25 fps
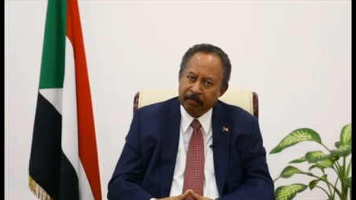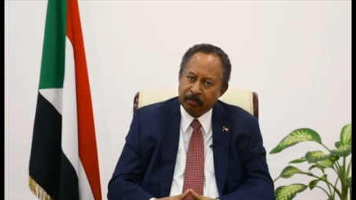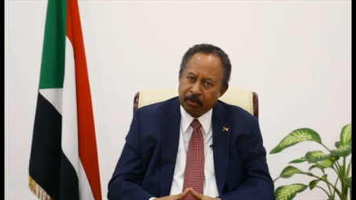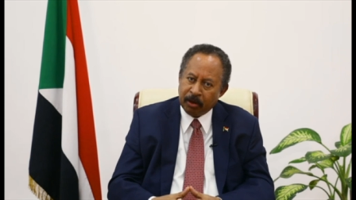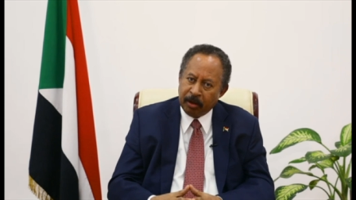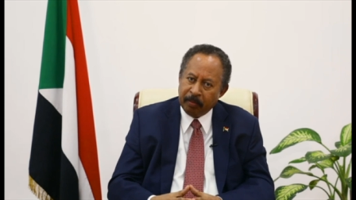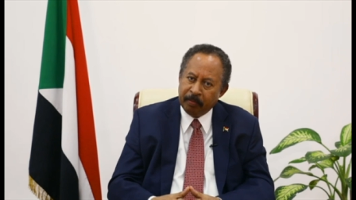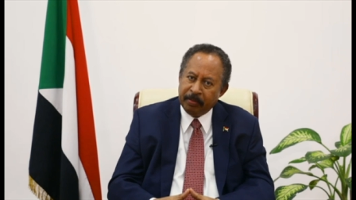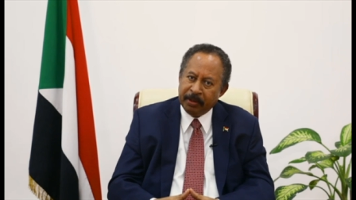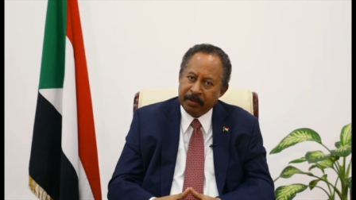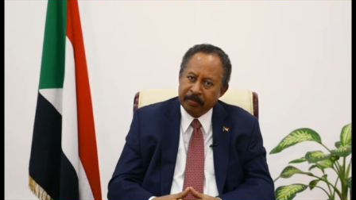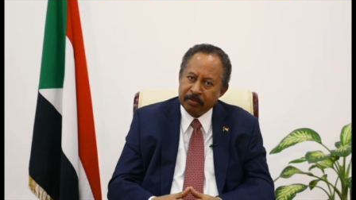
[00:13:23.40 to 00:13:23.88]

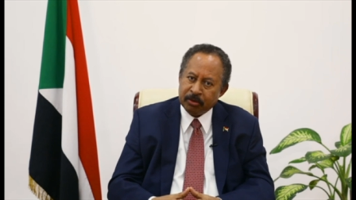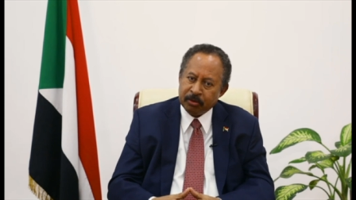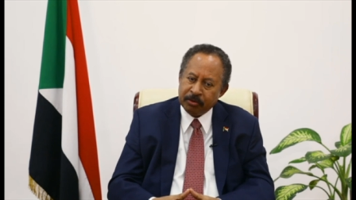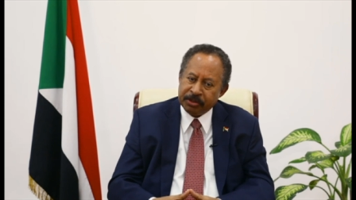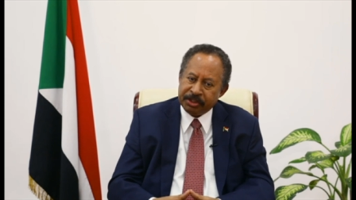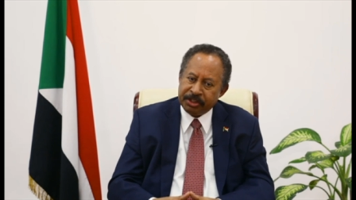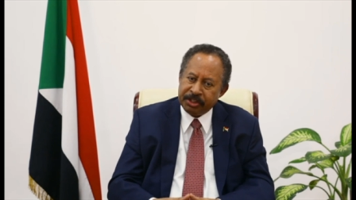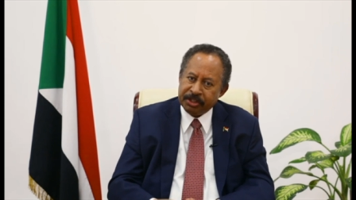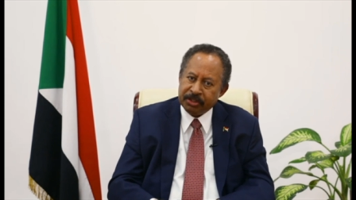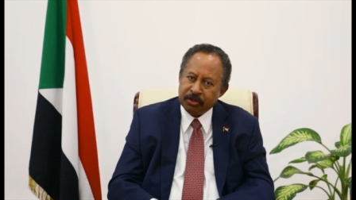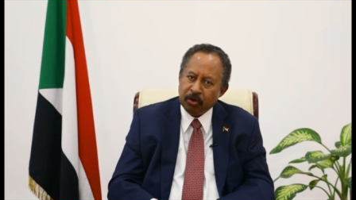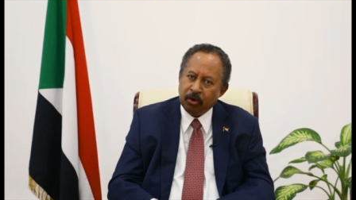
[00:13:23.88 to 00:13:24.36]
problems,
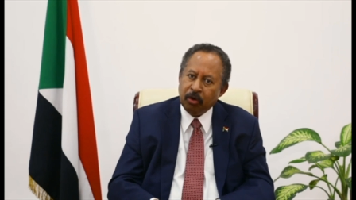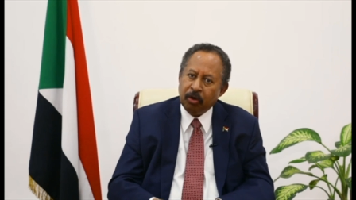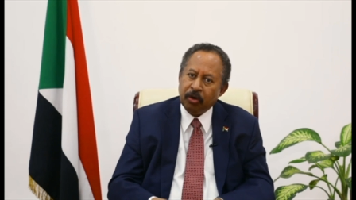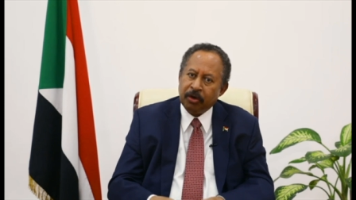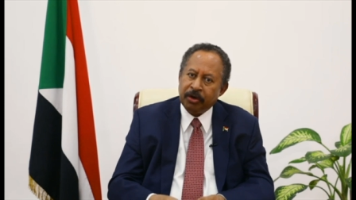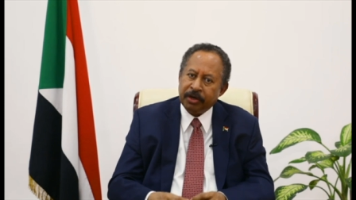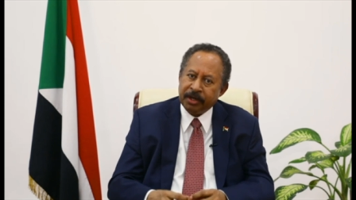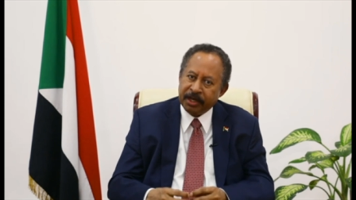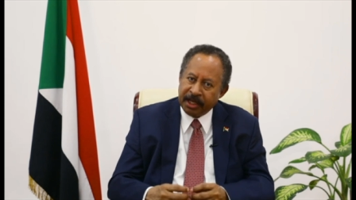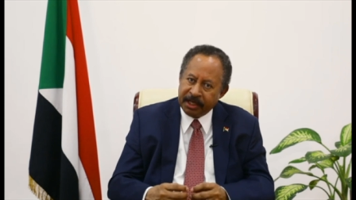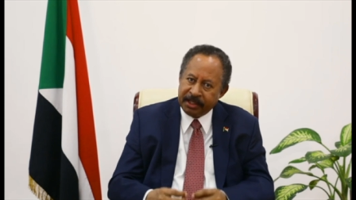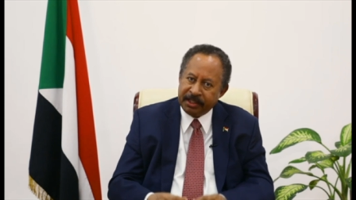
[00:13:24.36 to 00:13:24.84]
which is
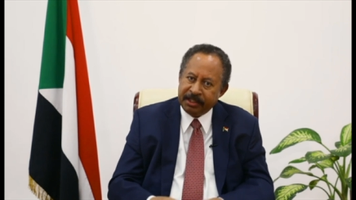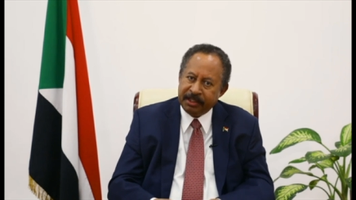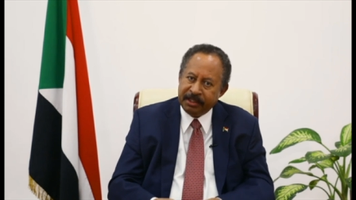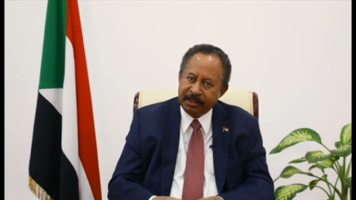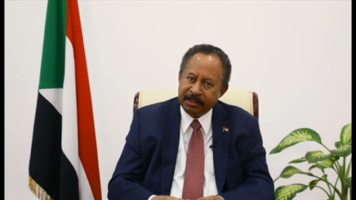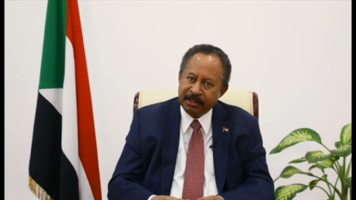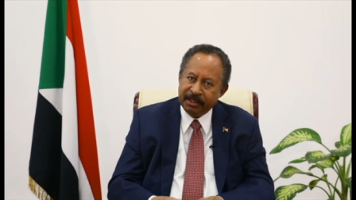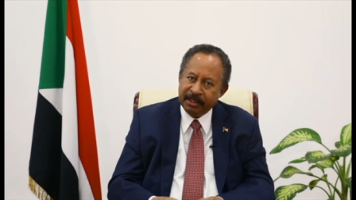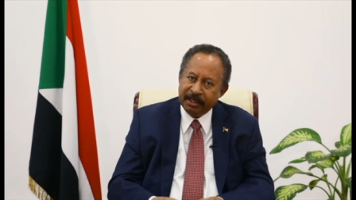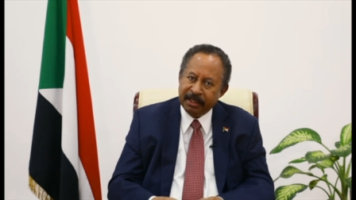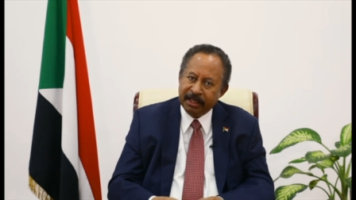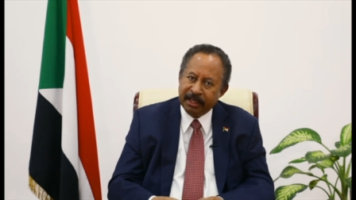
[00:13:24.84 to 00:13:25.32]

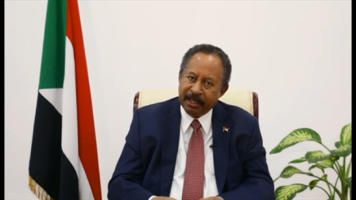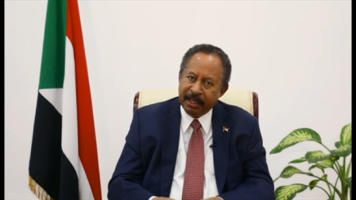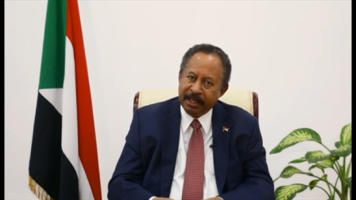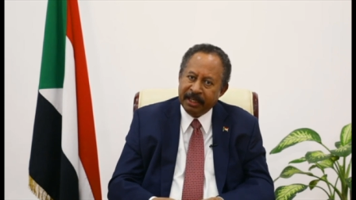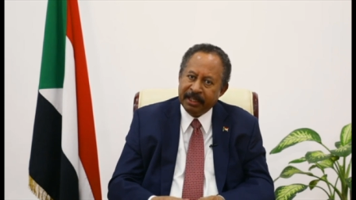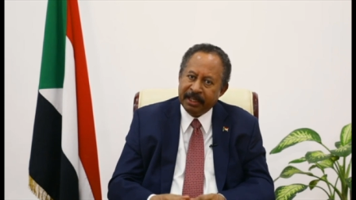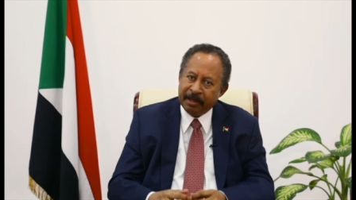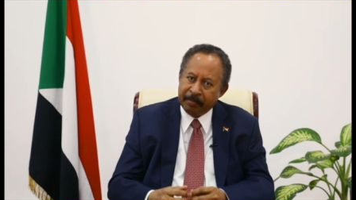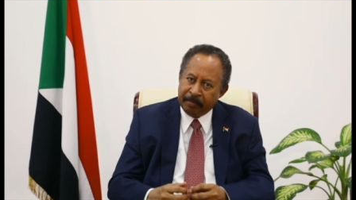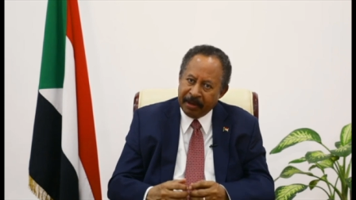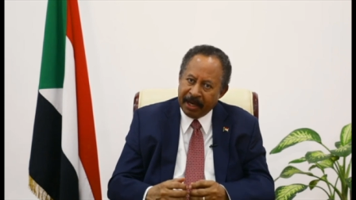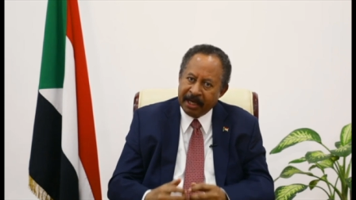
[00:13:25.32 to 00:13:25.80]
already
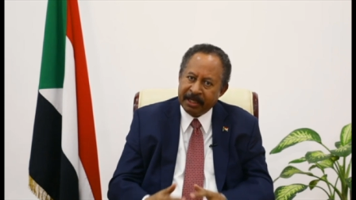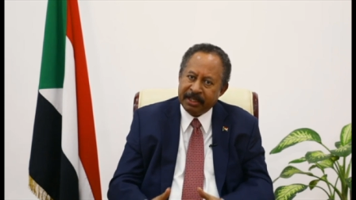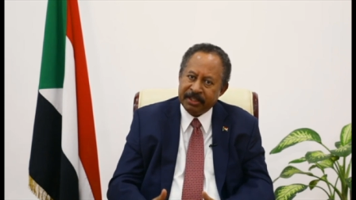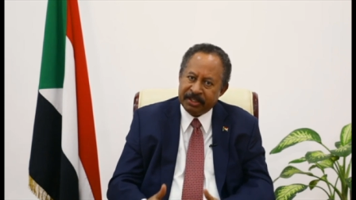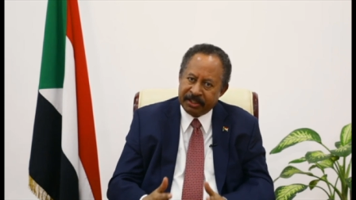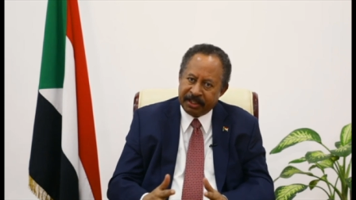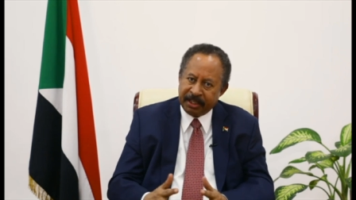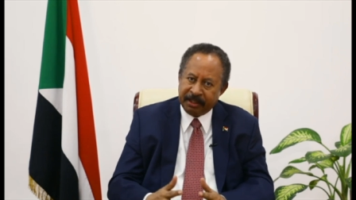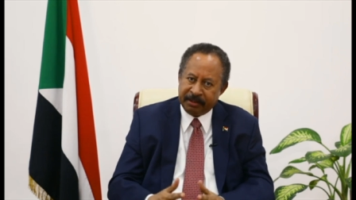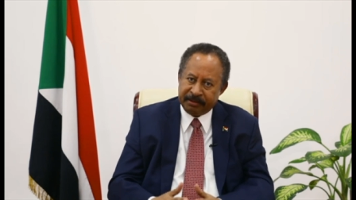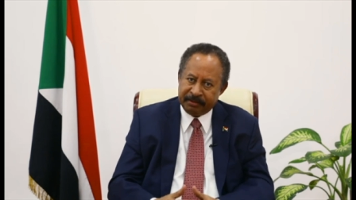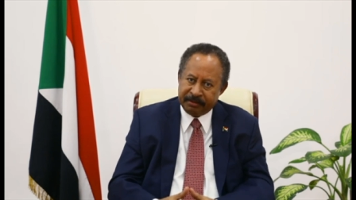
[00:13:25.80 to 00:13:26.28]
in a bad
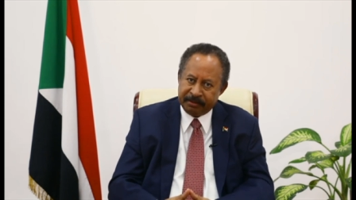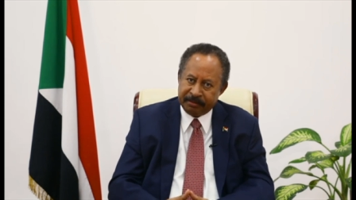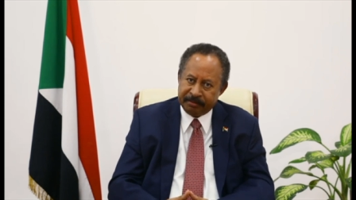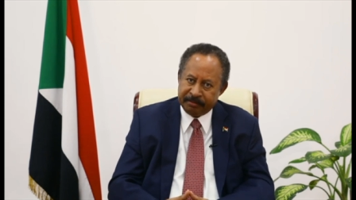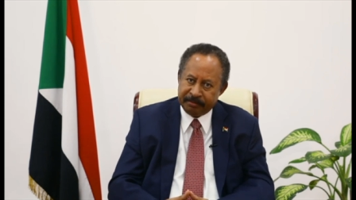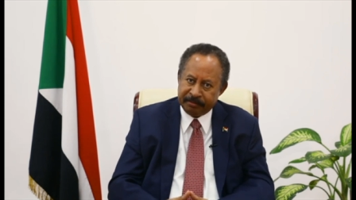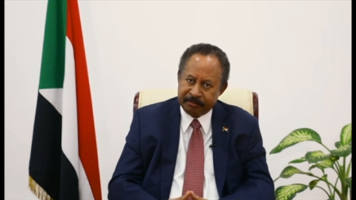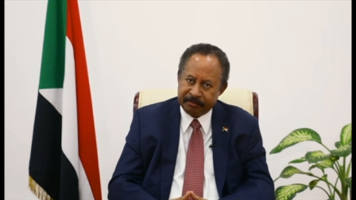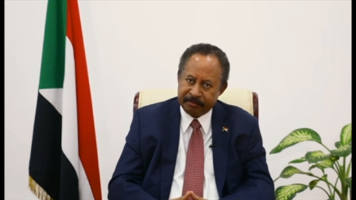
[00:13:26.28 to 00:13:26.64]
state.